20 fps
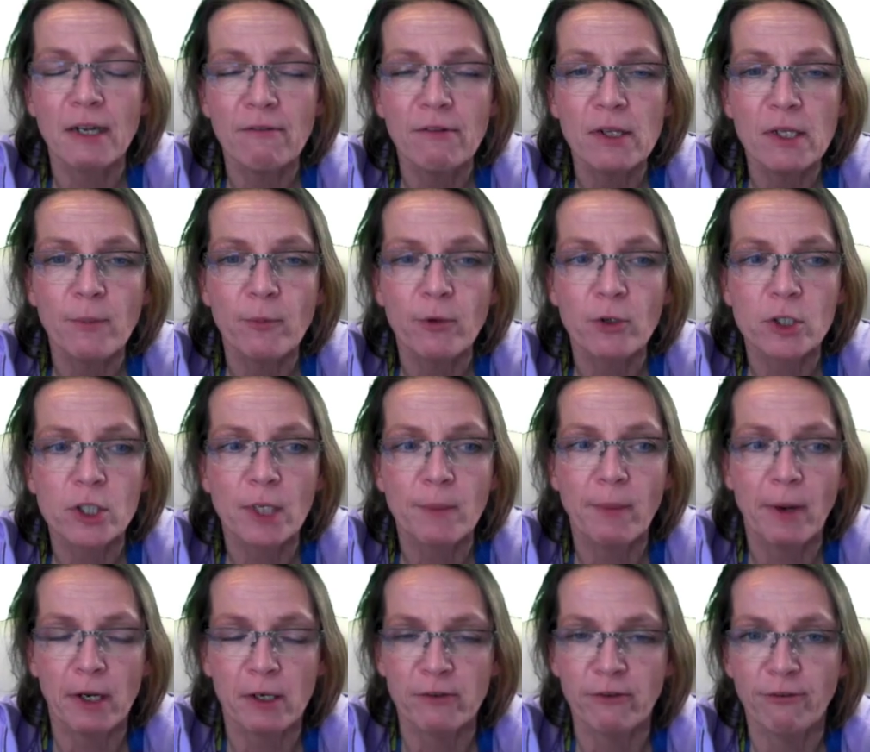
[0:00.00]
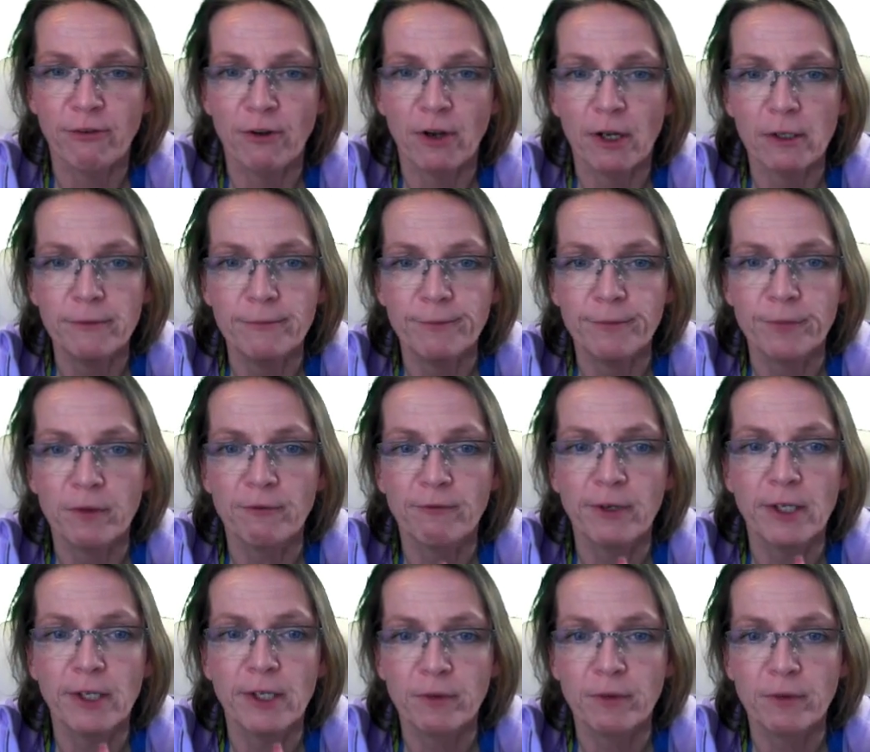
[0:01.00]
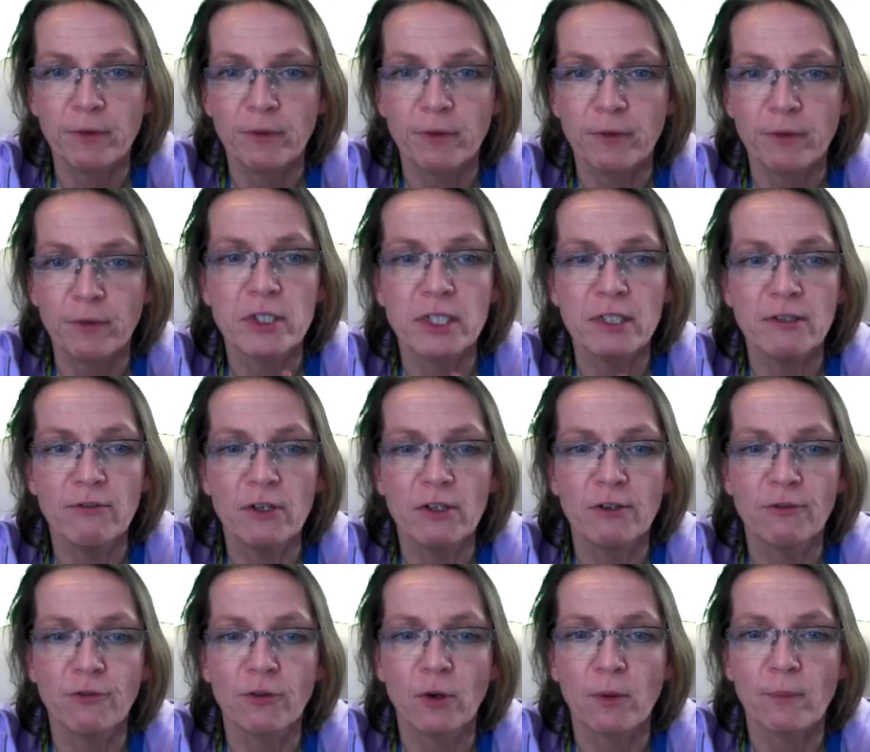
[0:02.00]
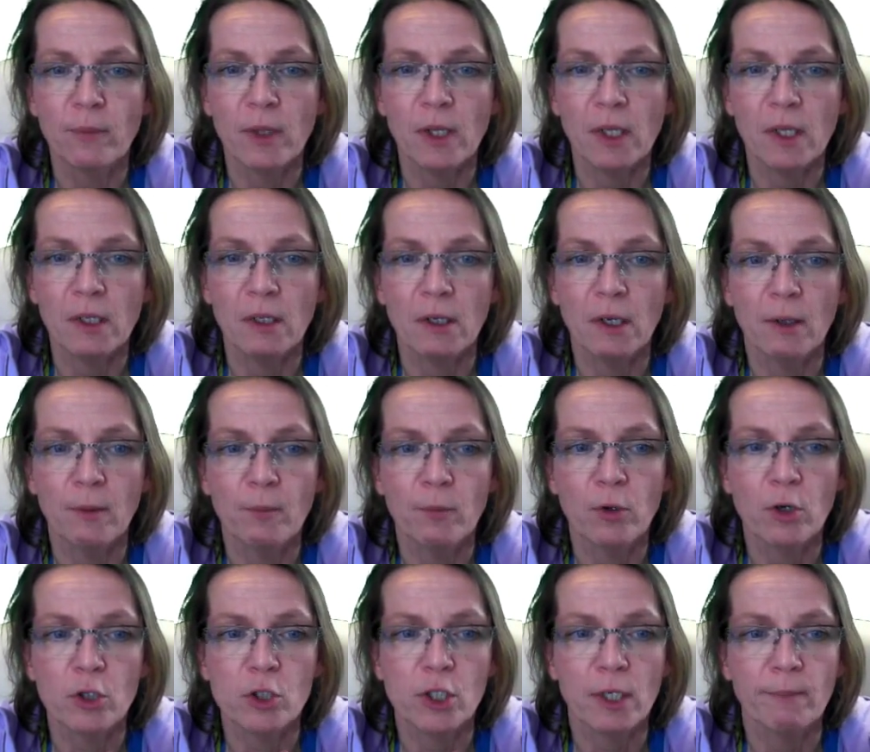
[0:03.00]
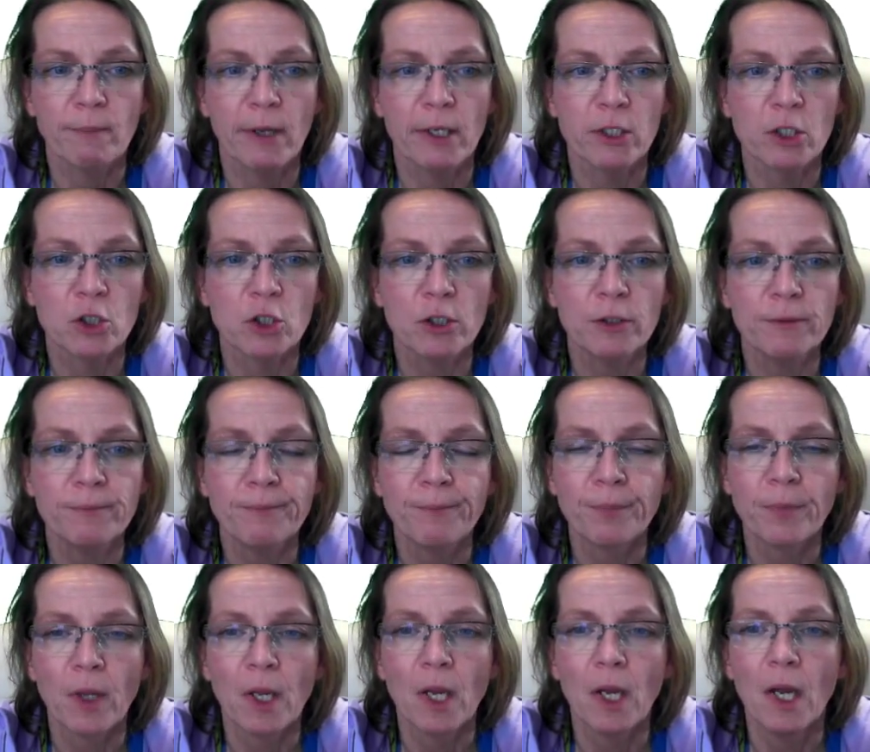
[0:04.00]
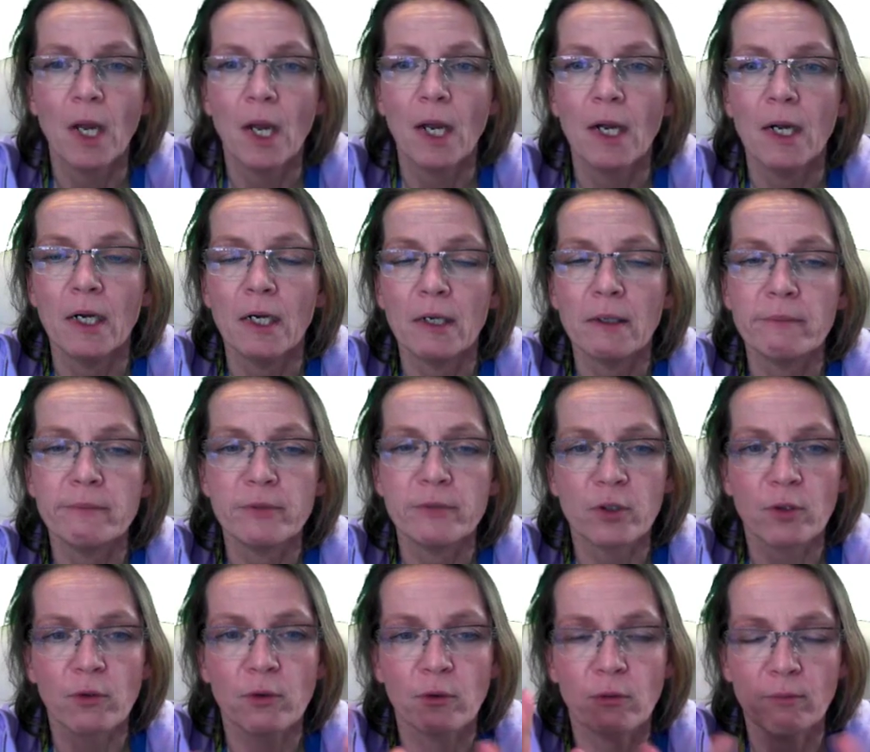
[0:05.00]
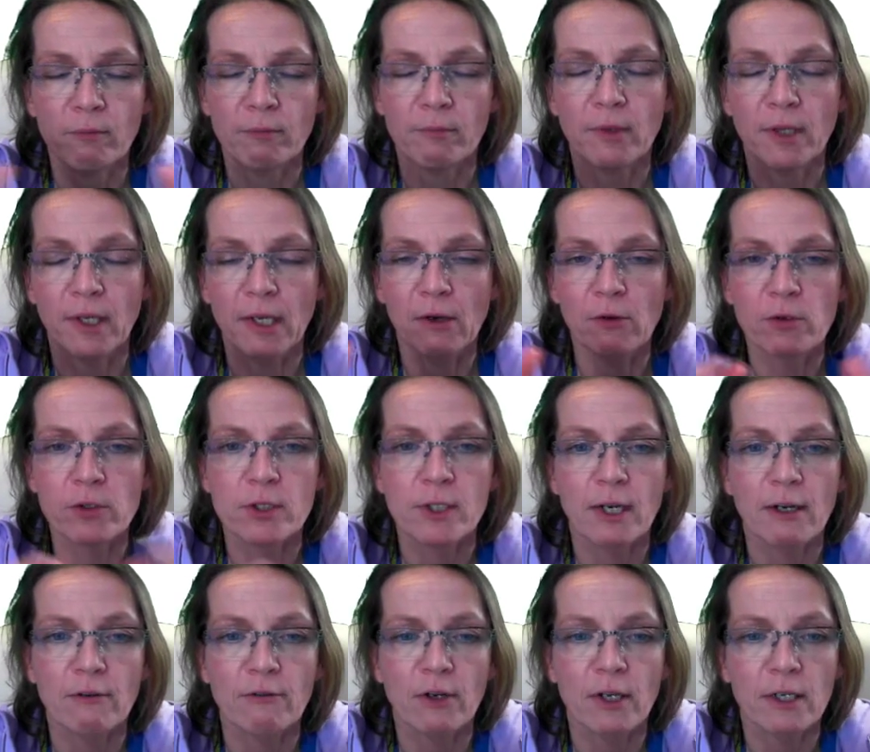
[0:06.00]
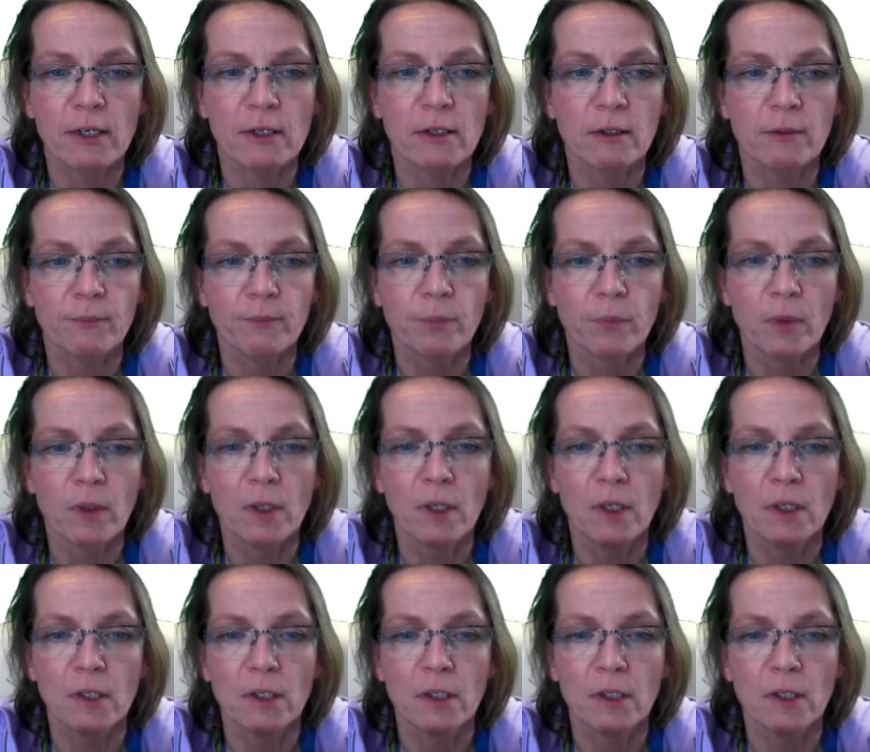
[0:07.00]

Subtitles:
saving the project bundle file when they receive it from the project manager. So they also have like a